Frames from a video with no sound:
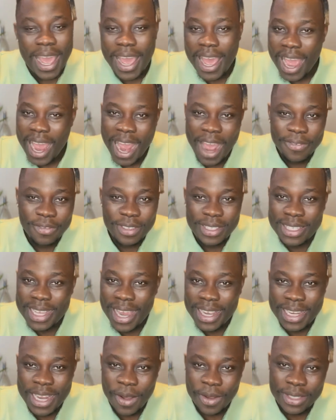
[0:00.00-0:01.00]
I have to
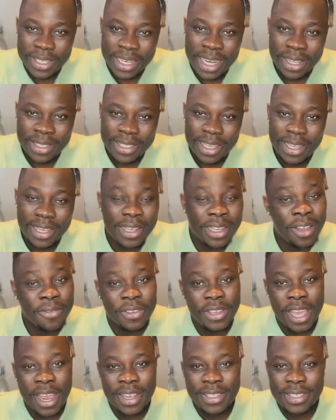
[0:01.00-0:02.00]
sign out and I say love you
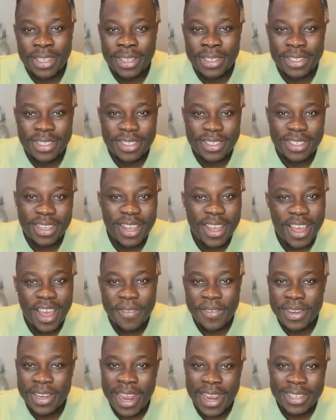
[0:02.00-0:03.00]
guys and have
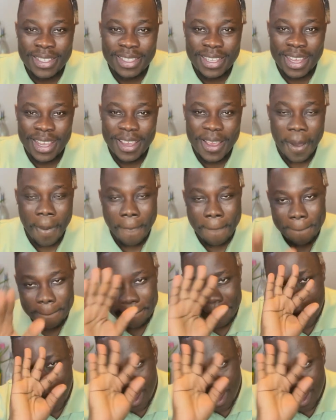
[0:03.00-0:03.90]
a nice day. Bye